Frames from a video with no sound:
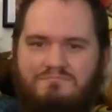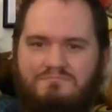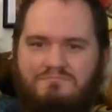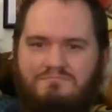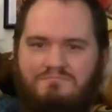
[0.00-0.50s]

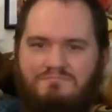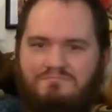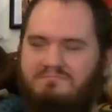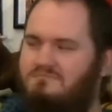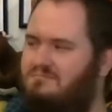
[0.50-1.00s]

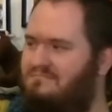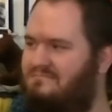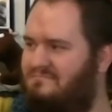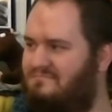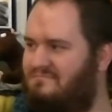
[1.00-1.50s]

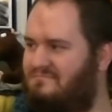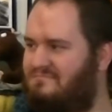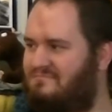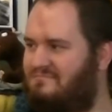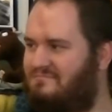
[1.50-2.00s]

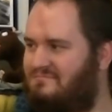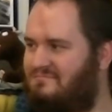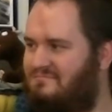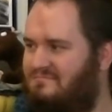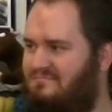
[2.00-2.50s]

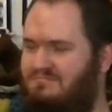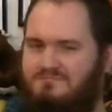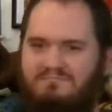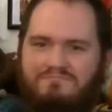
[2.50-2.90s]
This person isn't speaking.